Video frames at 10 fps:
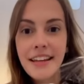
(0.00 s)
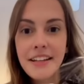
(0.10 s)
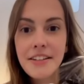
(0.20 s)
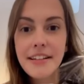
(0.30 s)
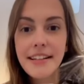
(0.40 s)

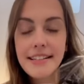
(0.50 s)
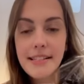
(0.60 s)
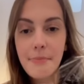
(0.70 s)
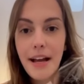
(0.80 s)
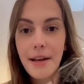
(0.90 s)
Thank
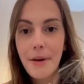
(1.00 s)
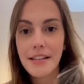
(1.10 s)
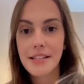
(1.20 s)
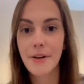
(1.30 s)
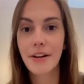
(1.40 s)
goodness my
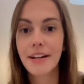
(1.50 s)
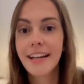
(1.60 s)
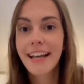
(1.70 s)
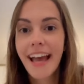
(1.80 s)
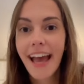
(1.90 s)
PetSmart
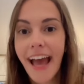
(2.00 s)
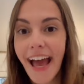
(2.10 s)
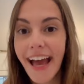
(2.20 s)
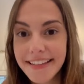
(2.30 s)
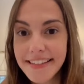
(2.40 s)

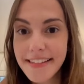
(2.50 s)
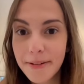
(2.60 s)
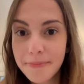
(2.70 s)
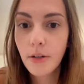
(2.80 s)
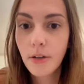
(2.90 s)
had
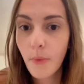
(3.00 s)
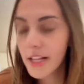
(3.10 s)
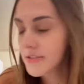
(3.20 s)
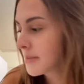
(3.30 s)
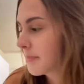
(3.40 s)
some.
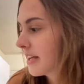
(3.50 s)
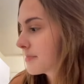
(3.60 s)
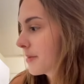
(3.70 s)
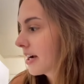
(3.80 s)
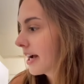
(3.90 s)
While I was at
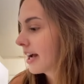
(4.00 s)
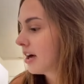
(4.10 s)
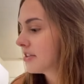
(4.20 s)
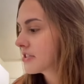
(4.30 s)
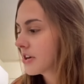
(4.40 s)
PetSmart, I
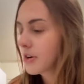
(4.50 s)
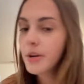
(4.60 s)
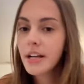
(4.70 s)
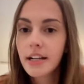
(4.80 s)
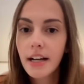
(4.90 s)

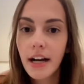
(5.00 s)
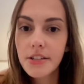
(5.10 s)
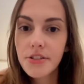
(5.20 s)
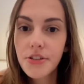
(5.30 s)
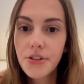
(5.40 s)
also
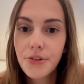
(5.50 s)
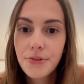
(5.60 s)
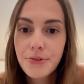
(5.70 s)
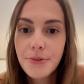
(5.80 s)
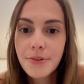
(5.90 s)
got
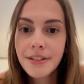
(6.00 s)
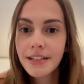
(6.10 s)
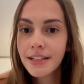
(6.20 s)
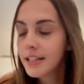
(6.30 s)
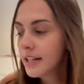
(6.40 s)
two
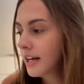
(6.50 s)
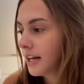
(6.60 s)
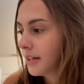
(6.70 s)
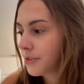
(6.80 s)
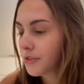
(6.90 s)

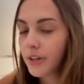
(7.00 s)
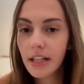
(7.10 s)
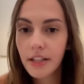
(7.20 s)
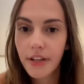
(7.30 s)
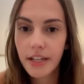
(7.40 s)
little
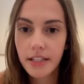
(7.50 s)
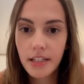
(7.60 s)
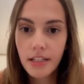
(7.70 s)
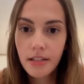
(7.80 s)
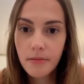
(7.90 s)

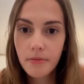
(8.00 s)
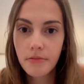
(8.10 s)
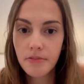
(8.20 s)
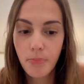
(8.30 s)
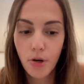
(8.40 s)
elevated
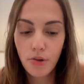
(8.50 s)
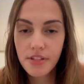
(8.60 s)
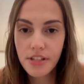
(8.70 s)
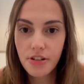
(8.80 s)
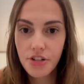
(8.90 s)

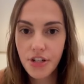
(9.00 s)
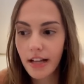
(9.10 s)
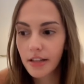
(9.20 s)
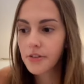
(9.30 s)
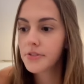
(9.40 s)
bowls that are
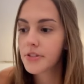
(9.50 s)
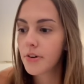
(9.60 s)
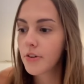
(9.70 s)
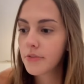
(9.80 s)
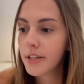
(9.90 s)
shallow, so
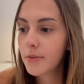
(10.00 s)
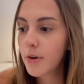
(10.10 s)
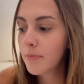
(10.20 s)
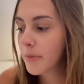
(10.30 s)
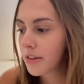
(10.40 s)
hopefully it
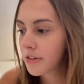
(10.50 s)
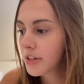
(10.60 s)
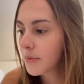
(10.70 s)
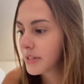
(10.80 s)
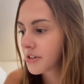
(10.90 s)
won't bother
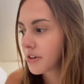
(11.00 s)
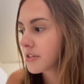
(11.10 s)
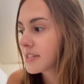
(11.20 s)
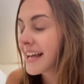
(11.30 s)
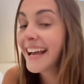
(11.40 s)
their
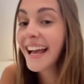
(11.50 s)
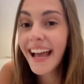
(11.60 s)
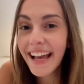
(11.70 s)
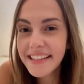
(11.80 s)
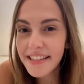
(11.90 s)
whiskers.
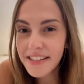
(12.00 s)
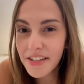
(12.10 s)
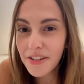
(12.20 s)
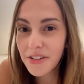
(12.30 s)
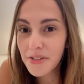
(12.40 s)
And since
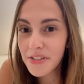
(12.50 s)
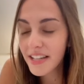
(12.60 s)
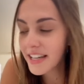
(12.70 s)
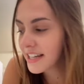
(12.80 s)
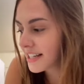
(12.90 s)
they're used
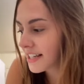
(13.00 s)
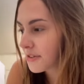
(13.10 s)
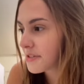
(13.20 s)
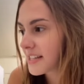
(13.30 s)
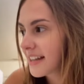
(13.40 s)
to eating
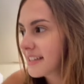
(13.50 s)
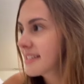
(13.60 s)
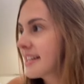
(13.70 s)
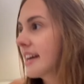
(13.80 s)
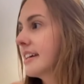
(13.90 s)
Hill
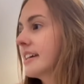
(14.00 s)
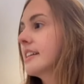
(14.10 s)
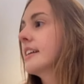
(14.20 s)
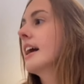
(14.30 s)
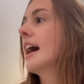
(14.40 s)
Science
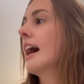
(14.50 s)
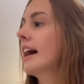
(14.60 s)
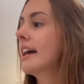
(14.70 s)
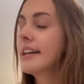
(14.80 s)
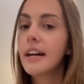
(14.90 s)
diet,
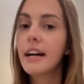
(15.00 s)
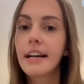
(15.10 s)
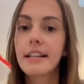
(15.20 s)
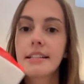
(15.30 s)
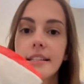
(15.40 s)
I
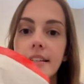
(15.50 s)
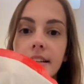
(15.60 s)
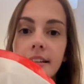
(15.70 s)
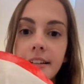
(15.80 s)
got